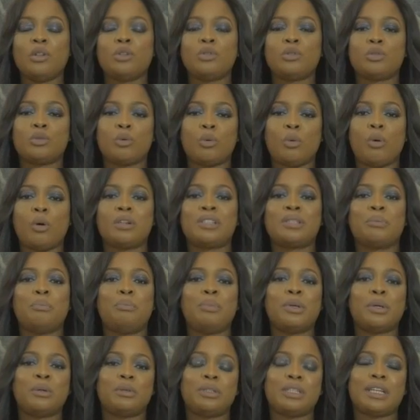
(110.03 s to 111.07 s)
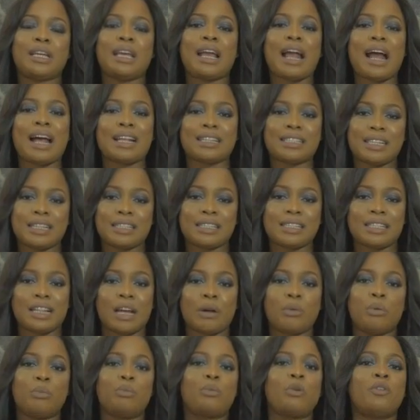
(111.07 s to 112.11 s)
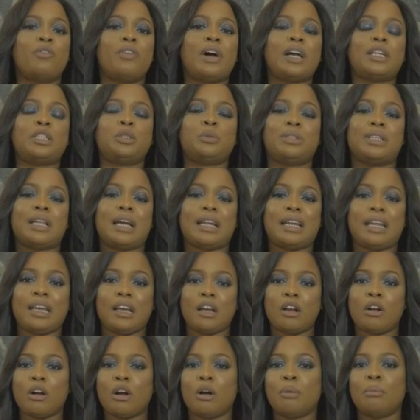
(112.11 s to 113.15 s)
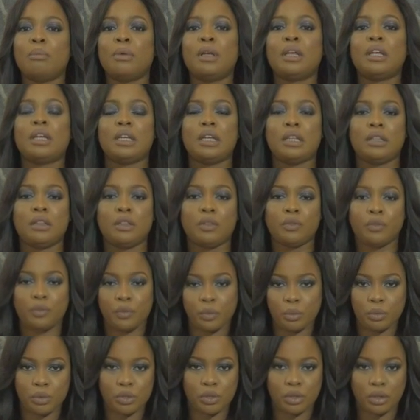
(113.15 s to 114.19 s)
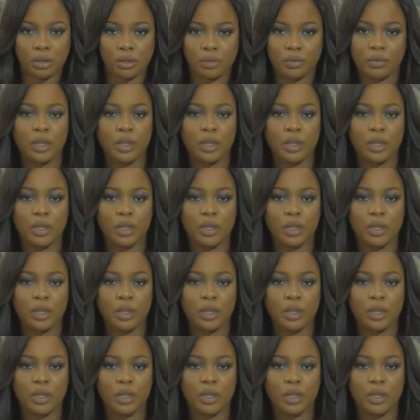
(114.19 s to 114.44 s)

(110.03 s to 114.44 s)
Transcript: towards building assets that will provide you with an income in the future.